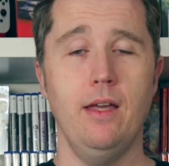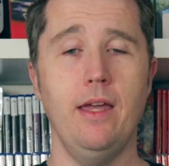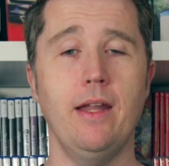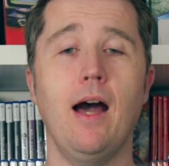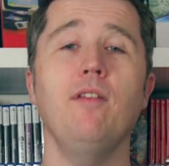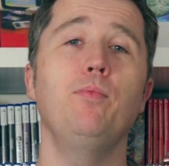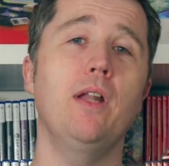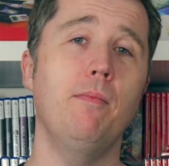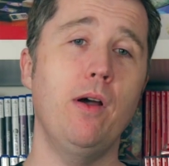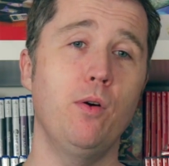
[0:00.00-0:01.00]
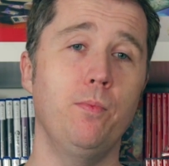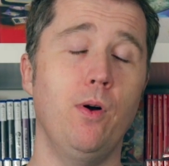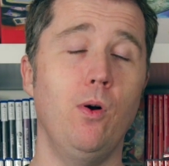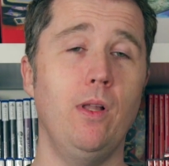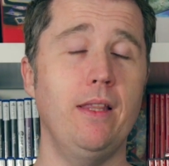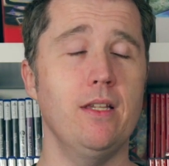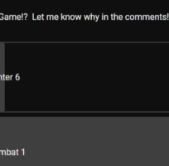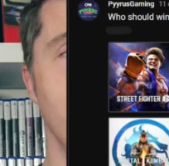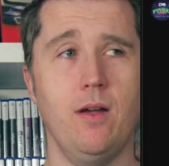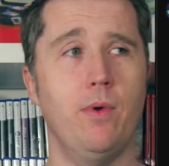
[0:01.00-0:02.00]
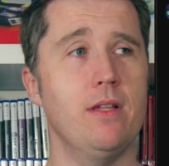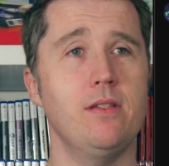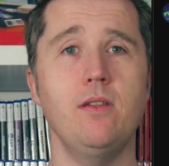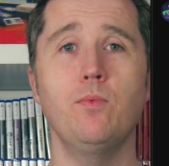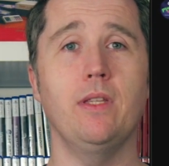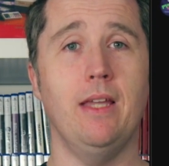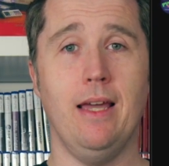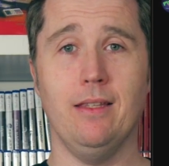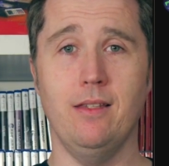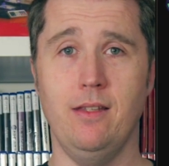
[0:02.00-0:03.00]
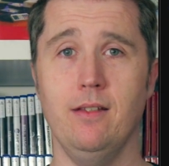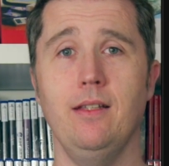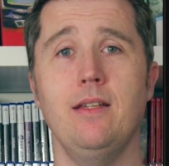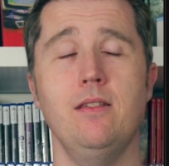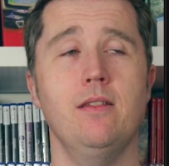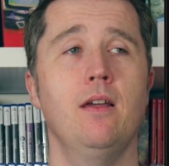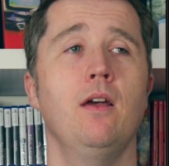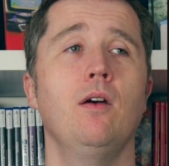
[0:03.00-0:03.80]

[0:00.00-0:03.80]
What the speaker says: And I've put out my own poll on this because I want to see what the heck the deal is.